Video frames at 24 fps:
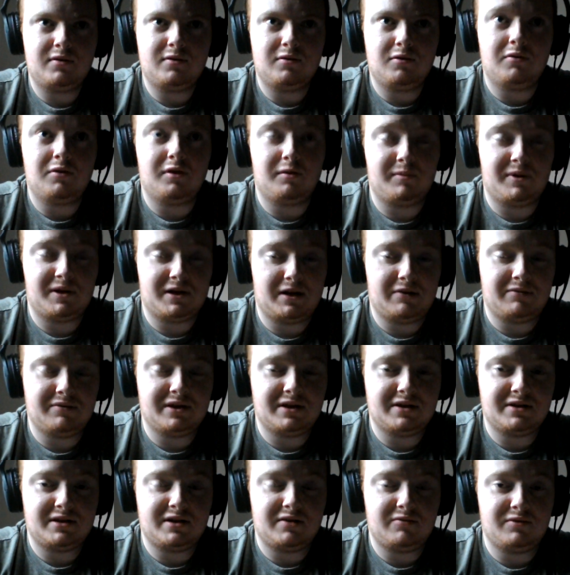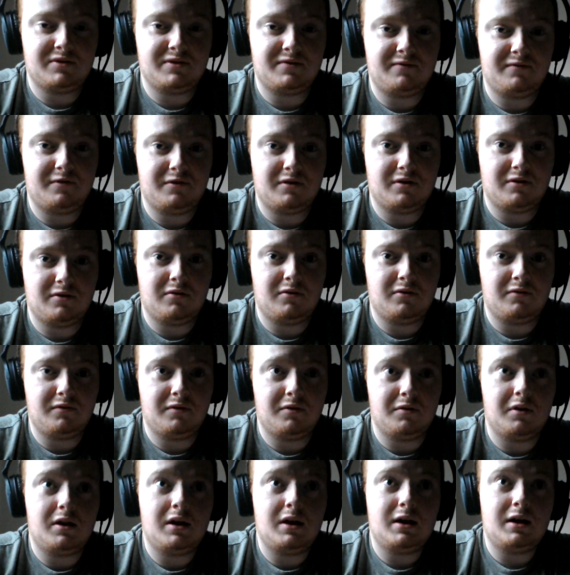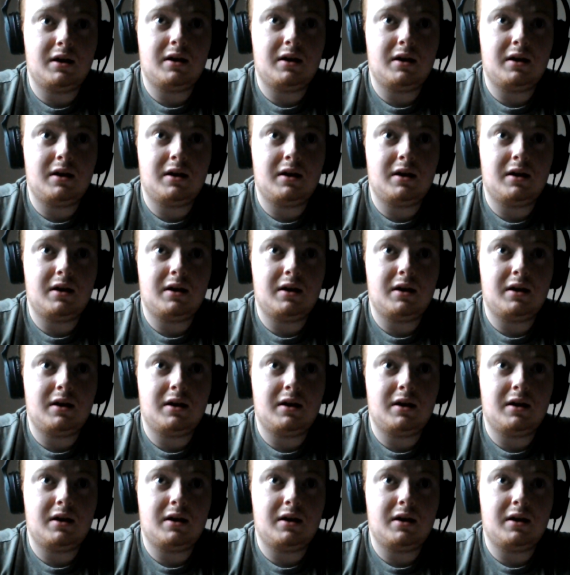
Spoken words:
Although McLaren last year was fucking awful.